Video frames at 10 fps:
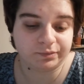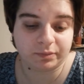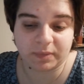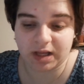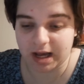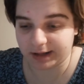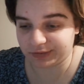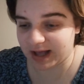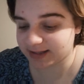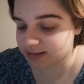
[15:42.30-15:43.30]
yeah,
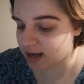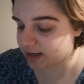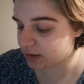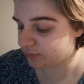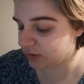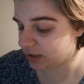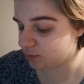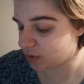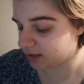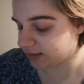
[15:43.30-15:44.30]
that's kind of the
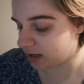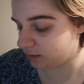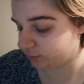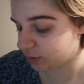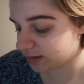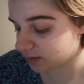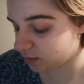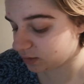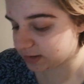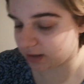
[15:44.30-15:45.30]
rundown of
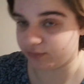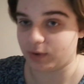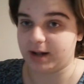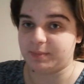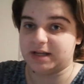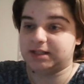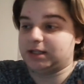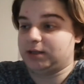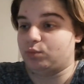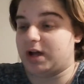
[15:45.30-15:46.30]
crystals, of what
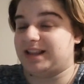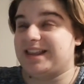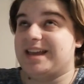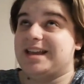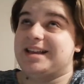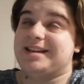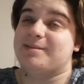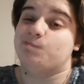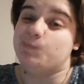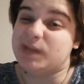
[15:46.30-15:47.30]
they
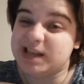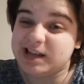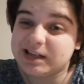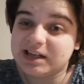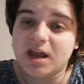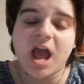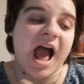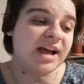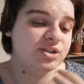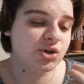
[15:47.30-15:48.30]
mean.
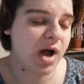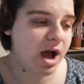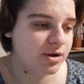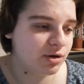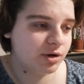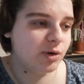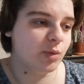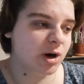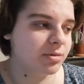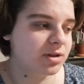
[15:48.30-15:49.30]
As to how you're going to
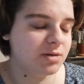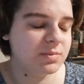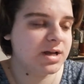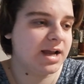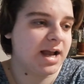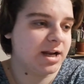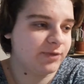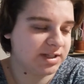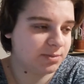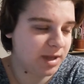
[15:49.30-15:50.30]
work with them, I kind of
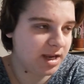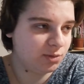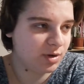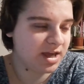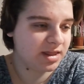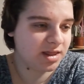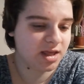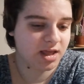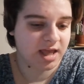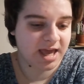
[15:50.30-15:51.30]
explained with
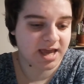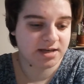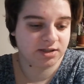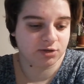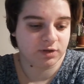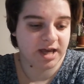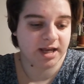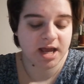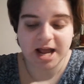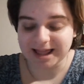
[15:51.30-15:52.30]
it. So
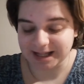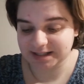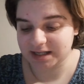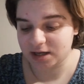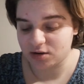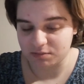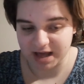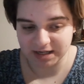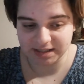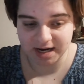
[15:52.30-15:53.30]
like, let's say you're
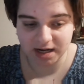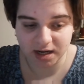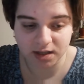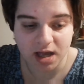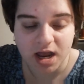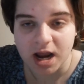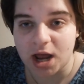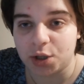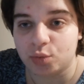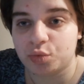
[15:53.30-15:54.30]
meditating
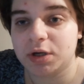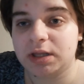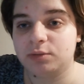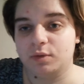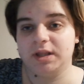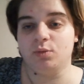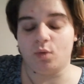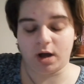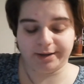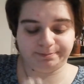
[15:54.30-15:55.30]
and you really, really want